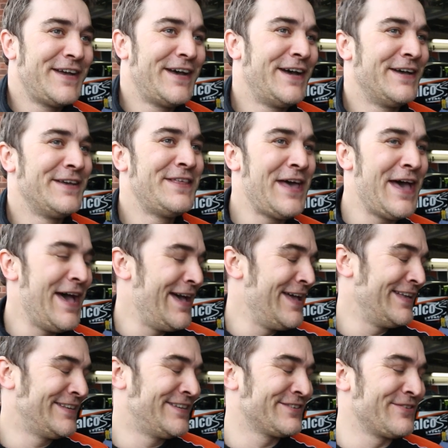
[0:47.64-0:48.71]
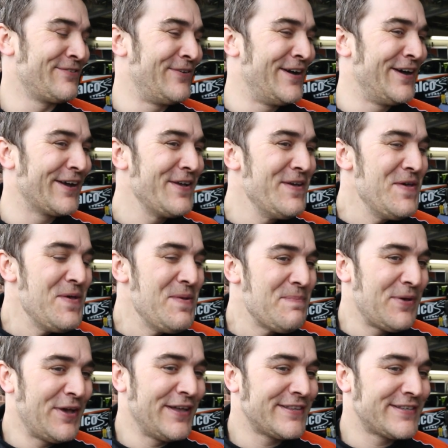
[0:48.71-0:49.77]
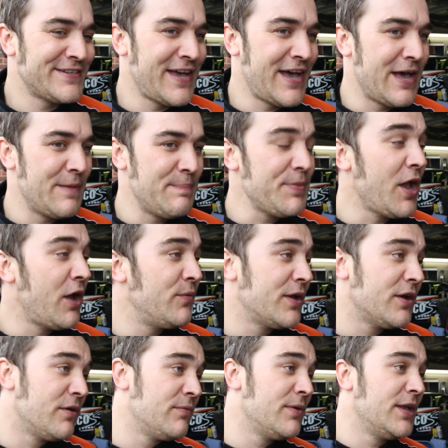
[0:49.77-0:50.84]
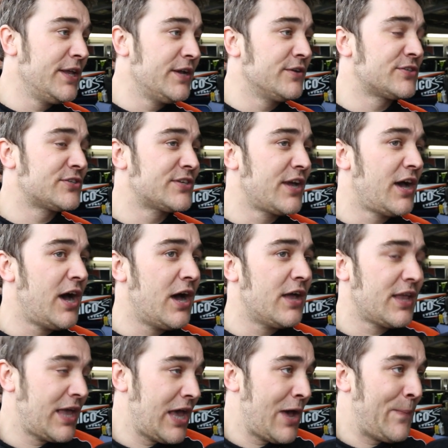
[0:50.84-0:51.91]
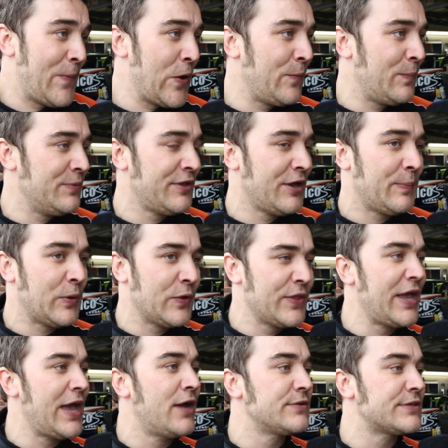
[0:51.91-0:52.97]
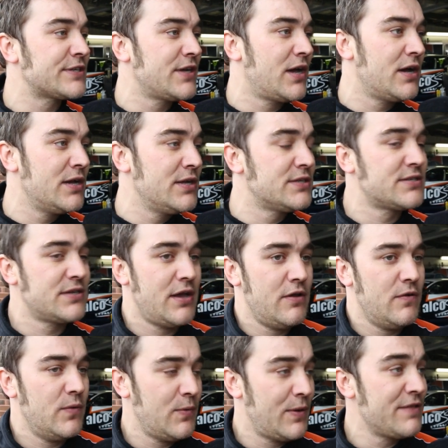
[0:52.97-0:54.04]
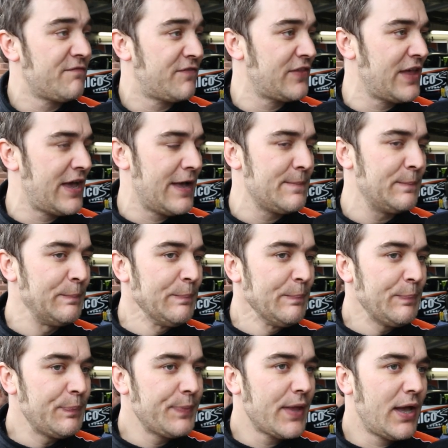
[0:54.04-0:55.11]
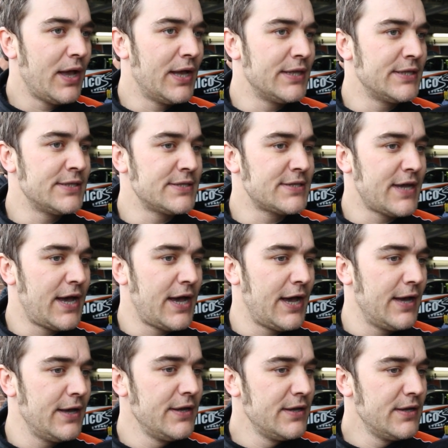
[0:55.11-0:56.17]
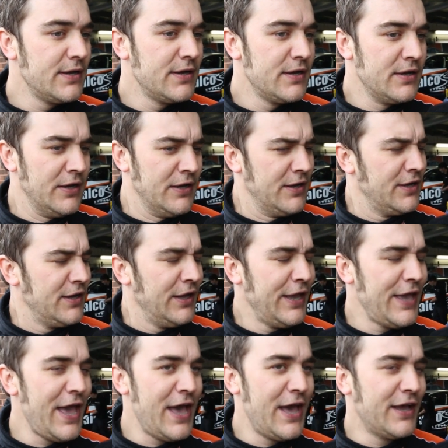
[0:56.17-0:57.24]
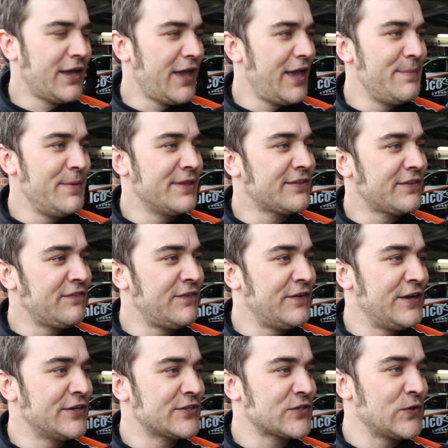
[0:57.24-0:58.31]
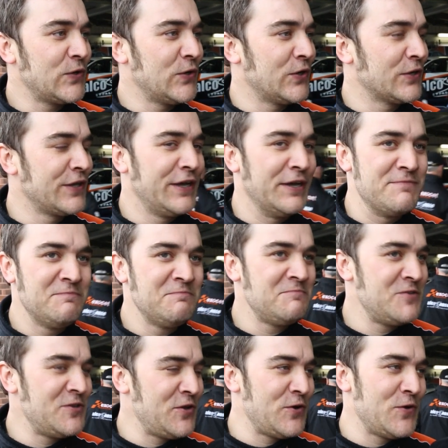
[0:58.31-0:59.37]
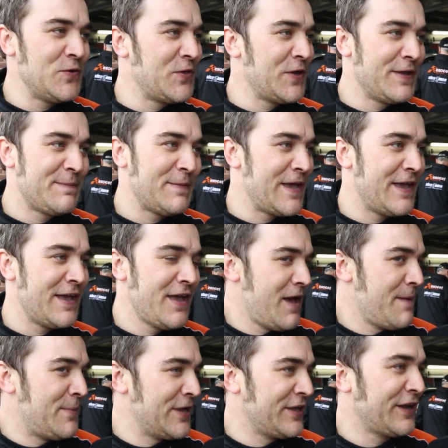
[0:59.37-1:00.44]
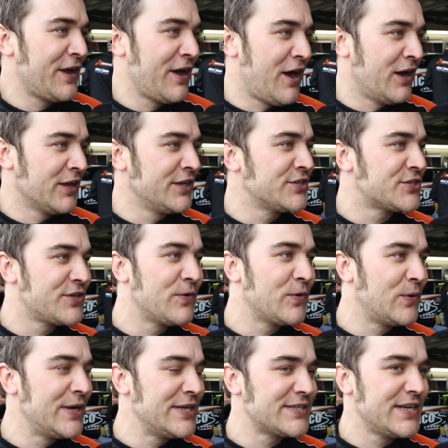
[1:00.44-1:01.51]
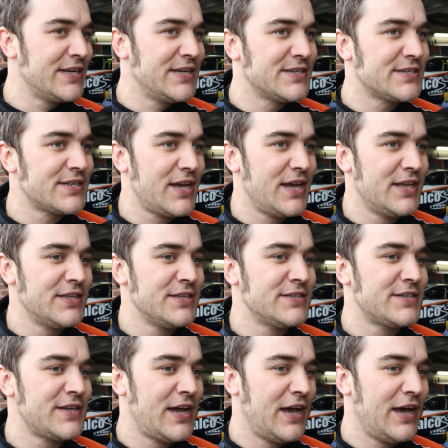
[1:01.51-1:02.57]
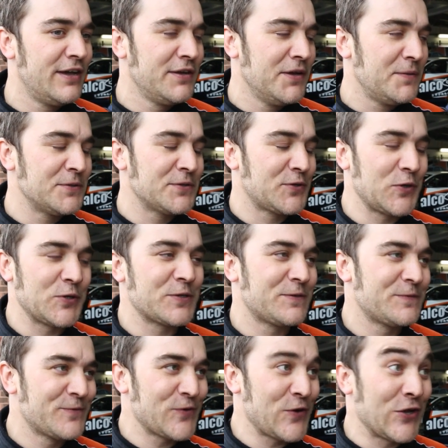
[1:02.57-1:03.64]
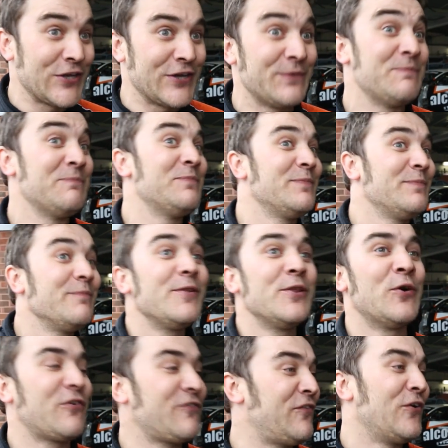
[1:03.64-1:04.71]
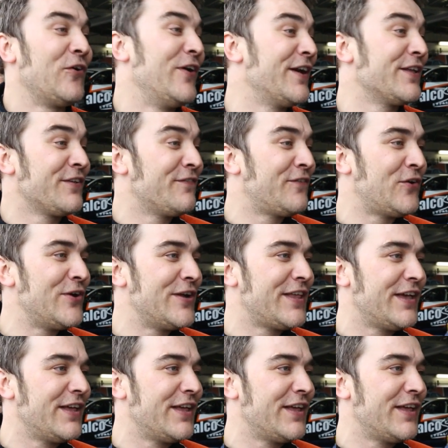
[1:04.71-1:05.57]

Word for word: uh, that doesn't work. But um, no, we got a really good start. The gap opened up on the outside, so we went for that. And uh, yeah, came into the first corner, knew there'd be a bit of carnage, there always is, and uh, was just trying to look for it and avoid